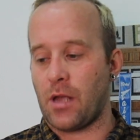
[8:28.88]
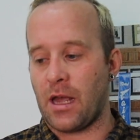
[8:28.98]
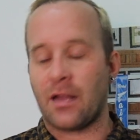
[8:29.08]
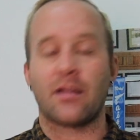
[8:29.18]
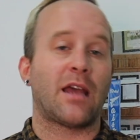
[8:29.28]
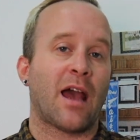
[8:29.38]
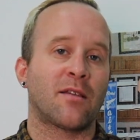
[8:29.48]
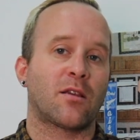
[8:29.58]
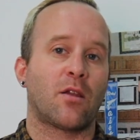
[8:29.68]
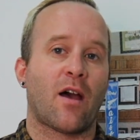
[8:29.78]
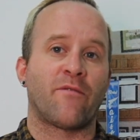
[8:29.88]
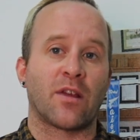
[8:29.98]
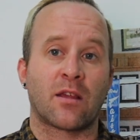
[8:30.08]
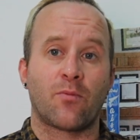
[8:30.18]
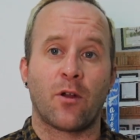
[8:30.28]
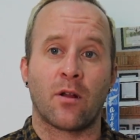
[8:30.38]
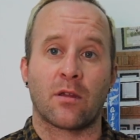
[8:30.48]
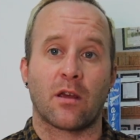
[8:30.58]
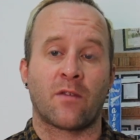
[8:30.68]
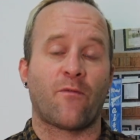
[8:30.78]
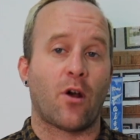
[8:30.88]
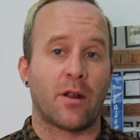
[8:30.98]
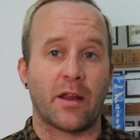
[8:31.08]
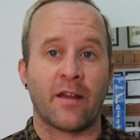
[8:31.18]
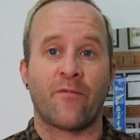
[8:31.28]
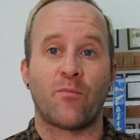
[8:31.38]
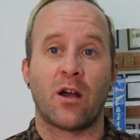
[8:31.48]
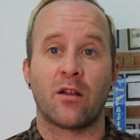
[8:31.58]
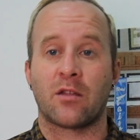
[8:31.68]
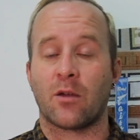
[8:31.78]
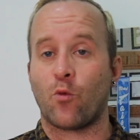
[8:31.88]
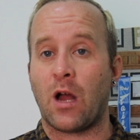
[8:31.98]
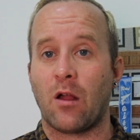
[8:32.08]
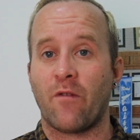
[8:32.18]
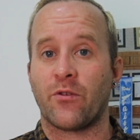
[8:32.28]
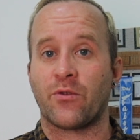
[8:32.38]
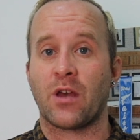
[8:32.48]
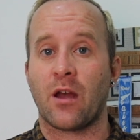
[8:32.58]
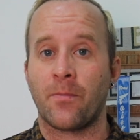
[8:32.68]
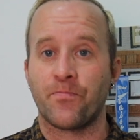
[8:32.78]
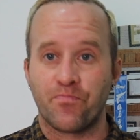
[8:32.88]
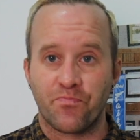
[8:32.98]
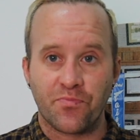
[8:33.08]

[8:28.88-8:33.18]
Andy has a lot of experience, has fought in IFMA, done well over there.